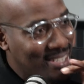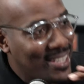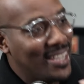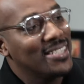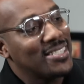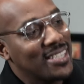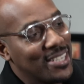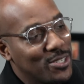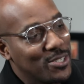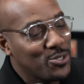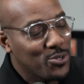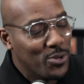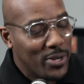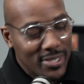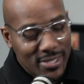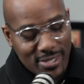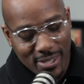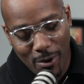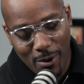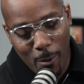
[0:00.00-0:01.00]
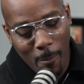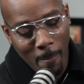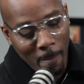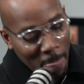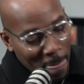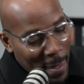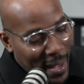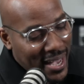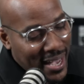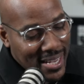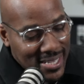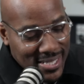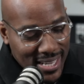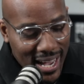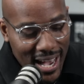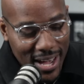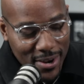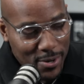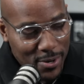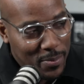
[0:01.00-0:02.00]
Wow. It's in the streets. So it's an
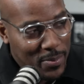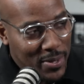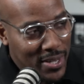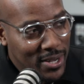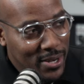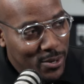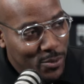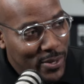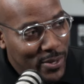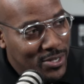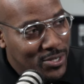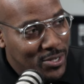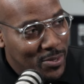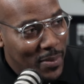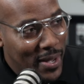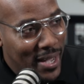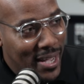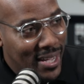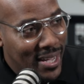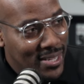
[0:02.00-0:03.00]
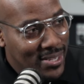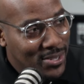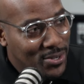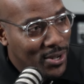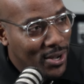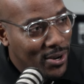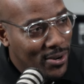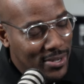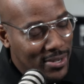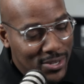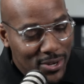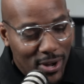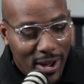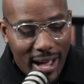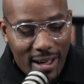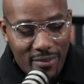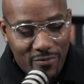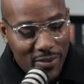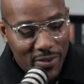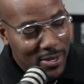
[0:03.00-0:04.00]
honor to be here with you, man. You know
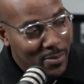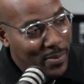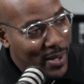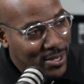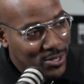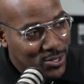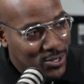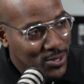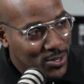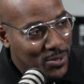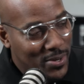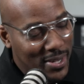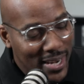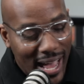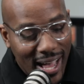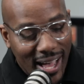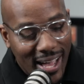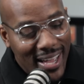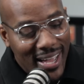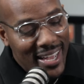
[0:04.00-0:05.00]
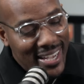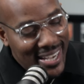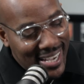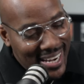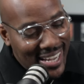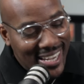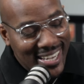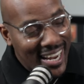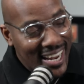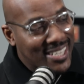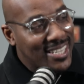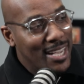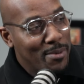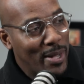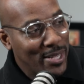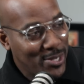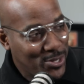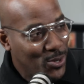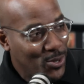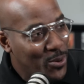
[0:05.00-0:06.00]
how I feel about you. And yeah. Can I tell
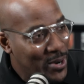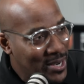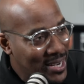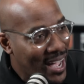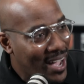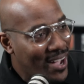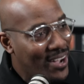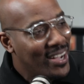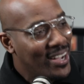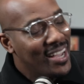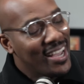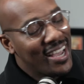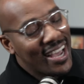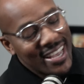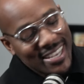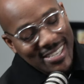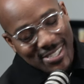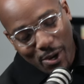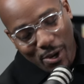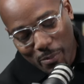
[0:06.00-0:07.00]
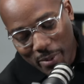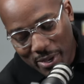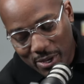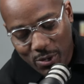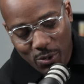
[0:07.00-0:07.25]
my story now? Tell your story now. It's gonna be